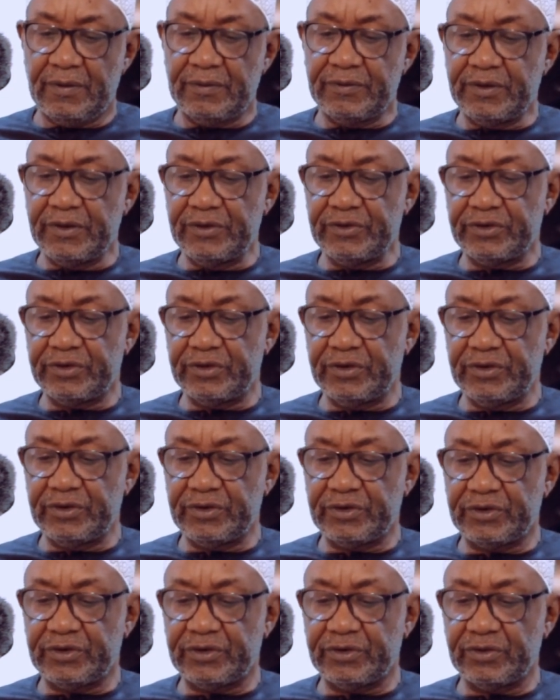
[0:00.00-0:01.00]
This
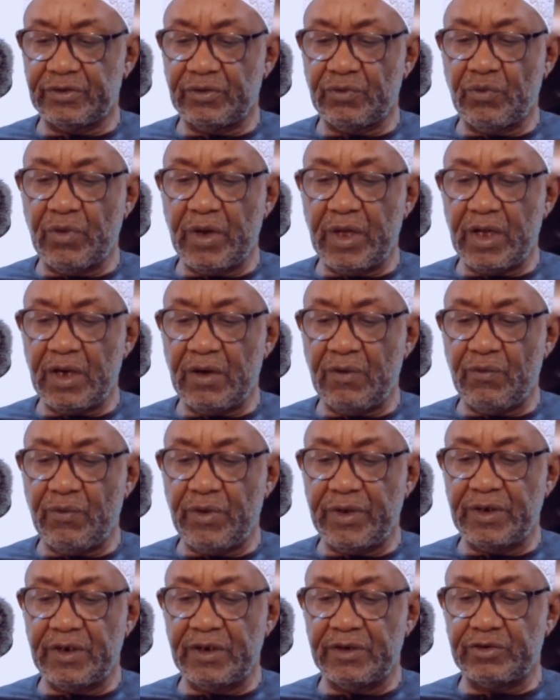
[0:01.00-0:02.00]
is where
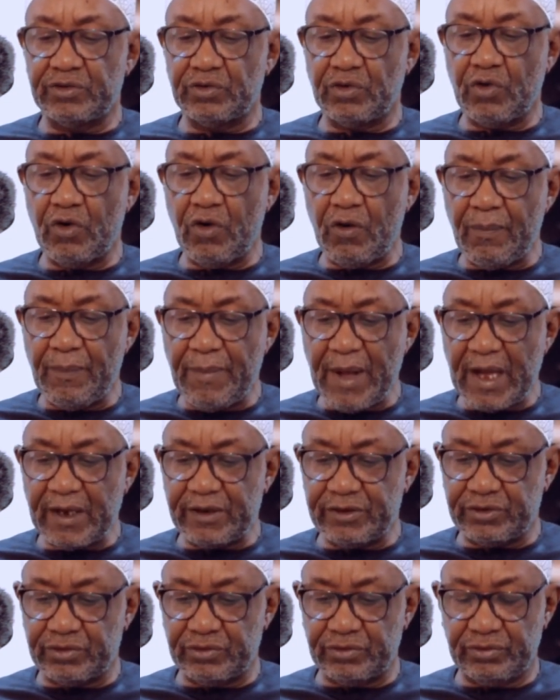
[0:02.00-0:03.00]
we need to go
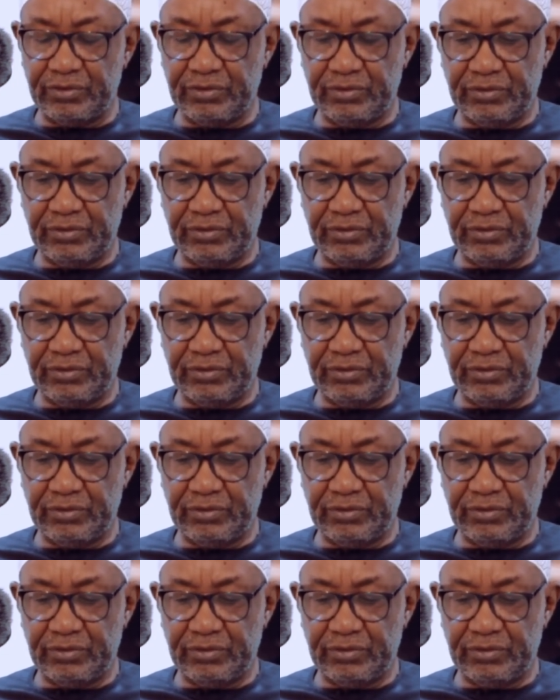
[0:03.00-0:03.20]
back to